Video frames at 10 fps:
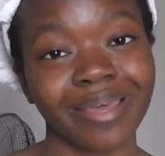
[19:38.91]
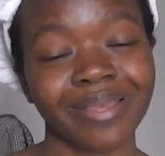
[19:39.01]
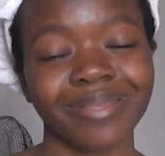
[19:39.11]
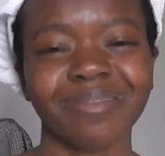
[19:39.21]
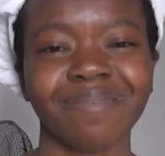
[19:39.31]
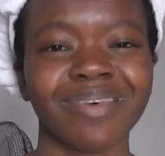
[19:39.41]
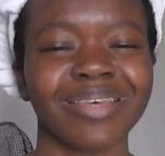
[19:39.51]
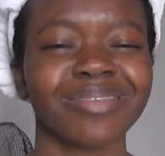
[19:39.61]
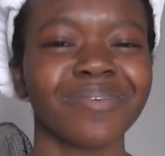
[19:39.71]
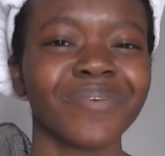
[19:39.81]
Because you know,
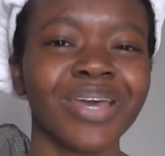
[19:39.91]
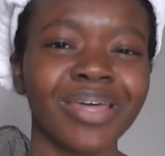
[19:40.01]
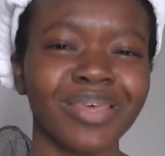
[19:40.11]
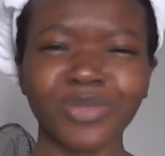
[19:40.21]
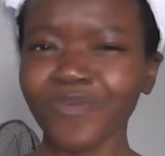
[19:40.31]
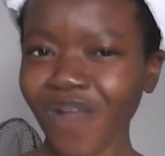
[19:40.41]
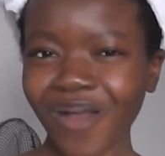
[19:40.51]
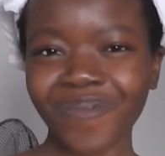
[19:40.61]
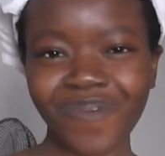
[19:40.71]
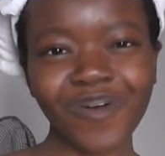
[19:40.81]
there's no there's no
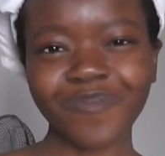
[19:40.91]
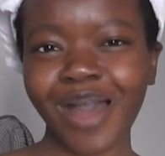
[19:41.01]
right or wrong,